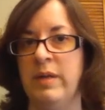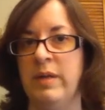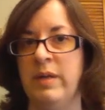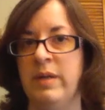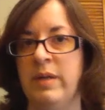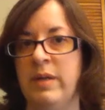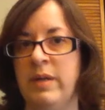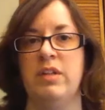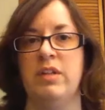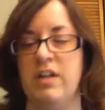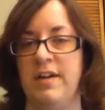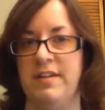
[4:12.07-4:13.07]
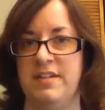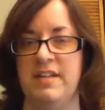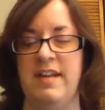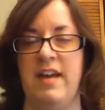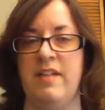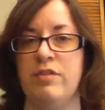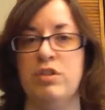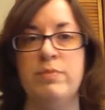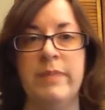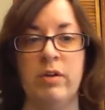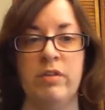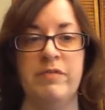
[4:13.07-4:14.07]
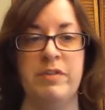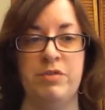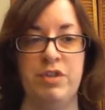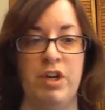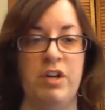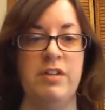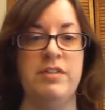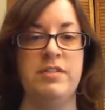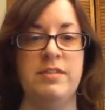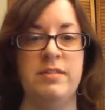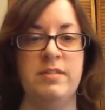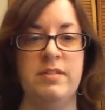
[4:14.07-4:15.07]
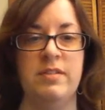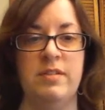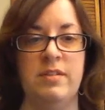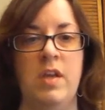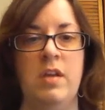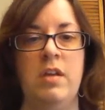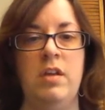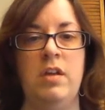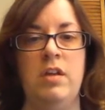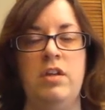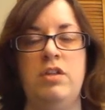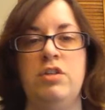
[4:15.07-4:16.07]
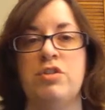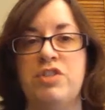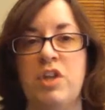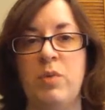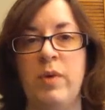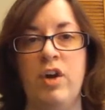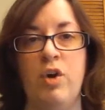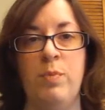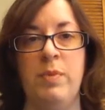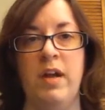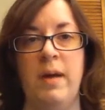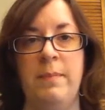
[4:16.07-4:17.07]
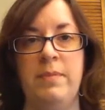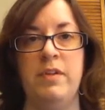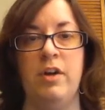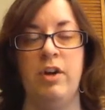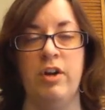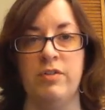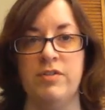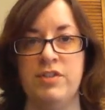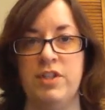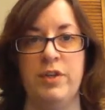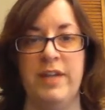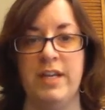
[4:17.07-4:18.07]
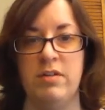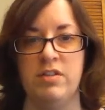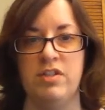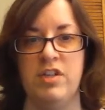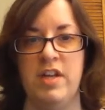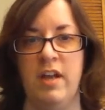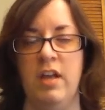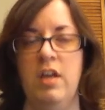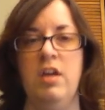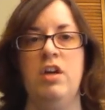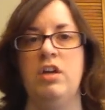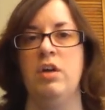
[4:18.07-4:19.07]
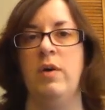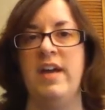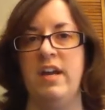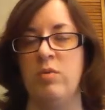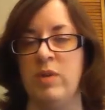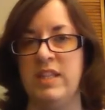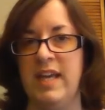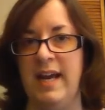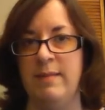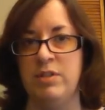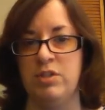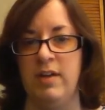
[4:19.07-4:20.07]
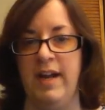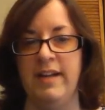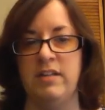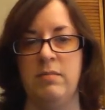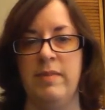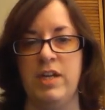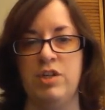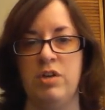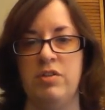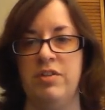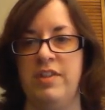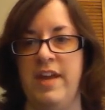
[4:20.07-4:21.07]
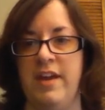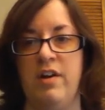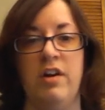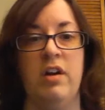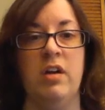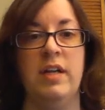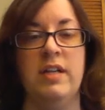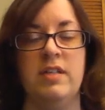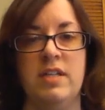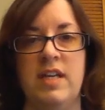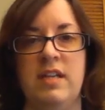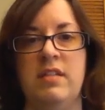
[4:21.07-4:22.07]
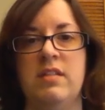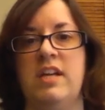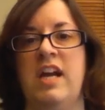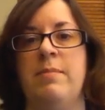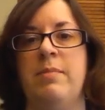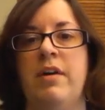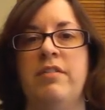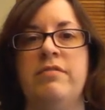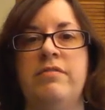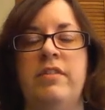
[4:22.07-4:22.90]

to strictly content out of those peer-reviewed journals. You'll still want to open up the articles that look interesting. Go ahead and read the abstract. Make sure that they are indeed the type of